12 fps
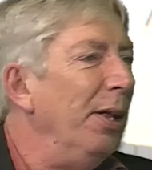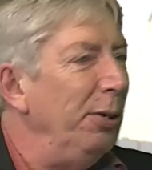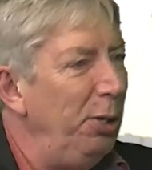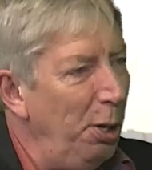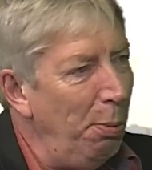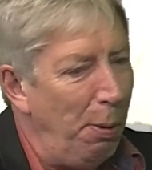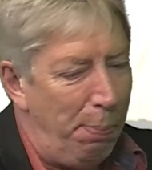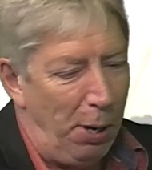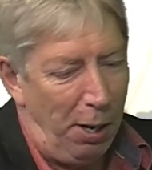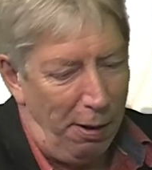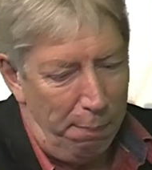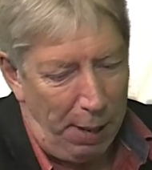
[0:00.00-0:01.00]
You were
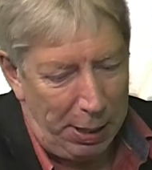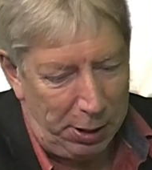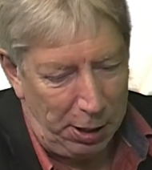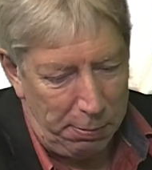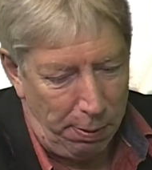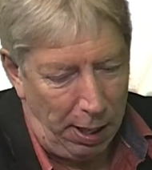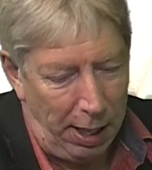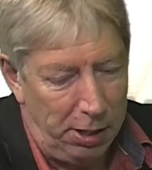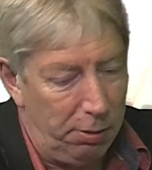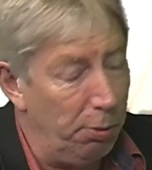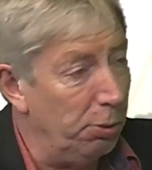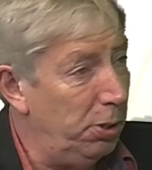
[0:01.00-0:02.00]
part of Bassett's Blades.
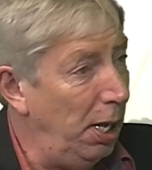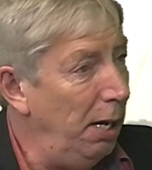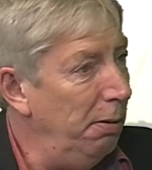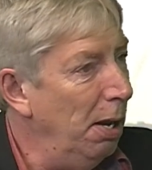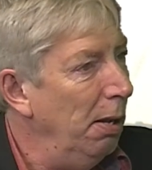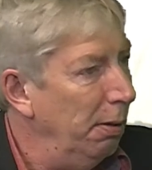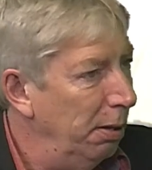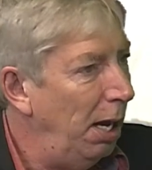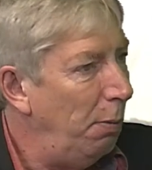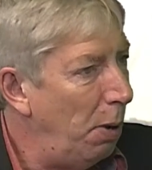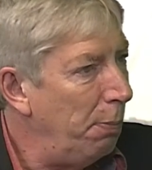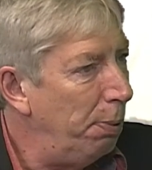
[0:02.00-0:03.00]
Of course, they
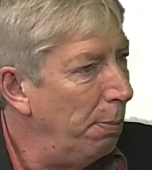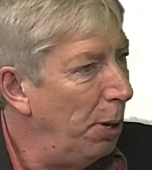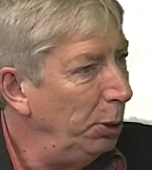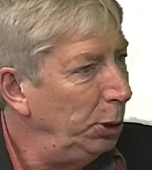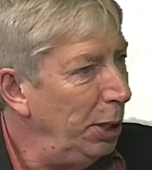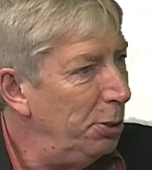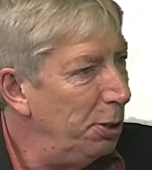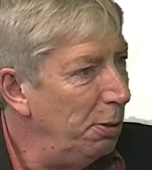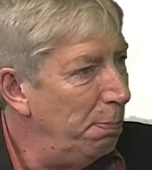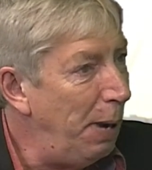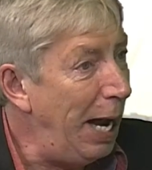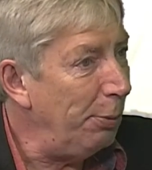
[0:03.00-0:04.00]
won promotion in 2
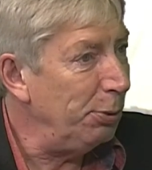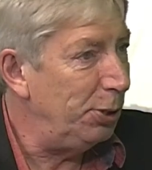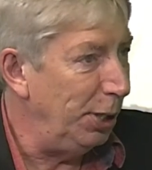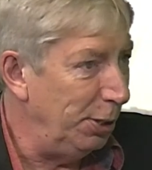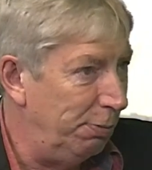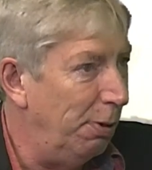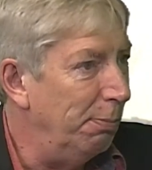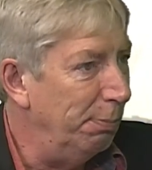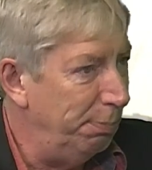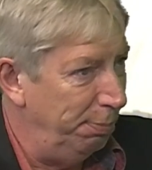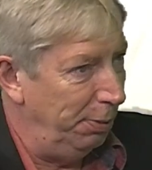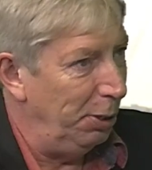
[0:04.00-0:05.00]
bounces from
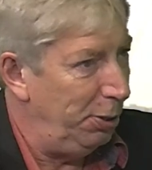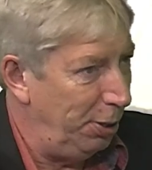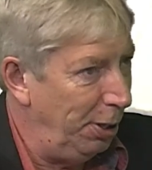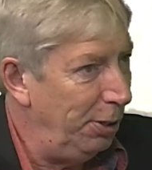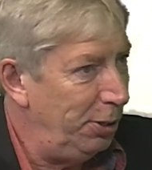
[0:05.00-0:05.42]
the 3rd